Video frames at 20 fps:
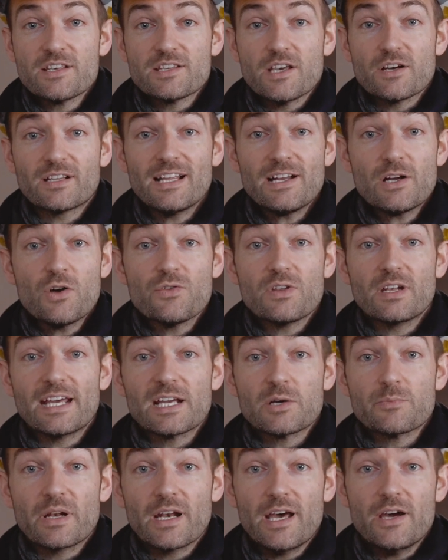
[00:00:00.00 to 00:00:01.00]
So click on the
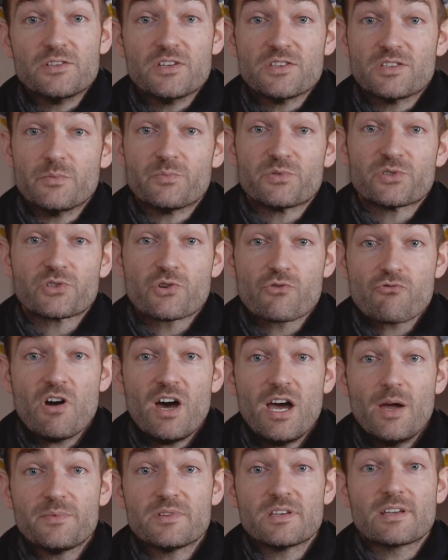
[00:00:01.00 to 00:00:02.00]
link below to
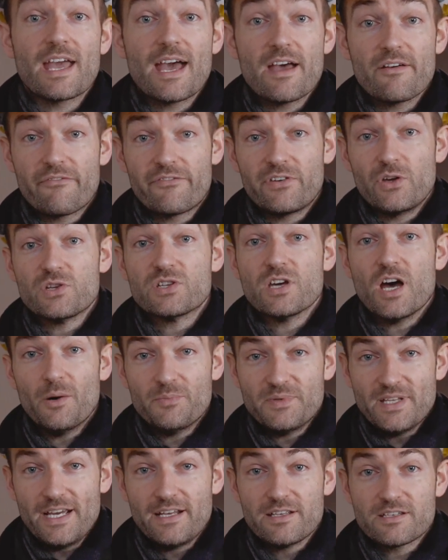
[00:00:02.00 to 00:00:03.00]
subscribe to get future
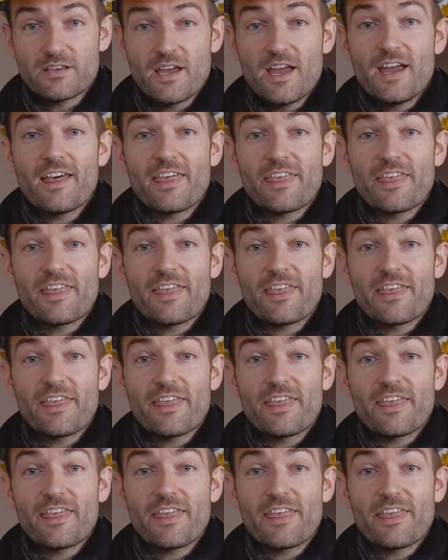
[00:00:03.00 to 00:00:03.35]
updates.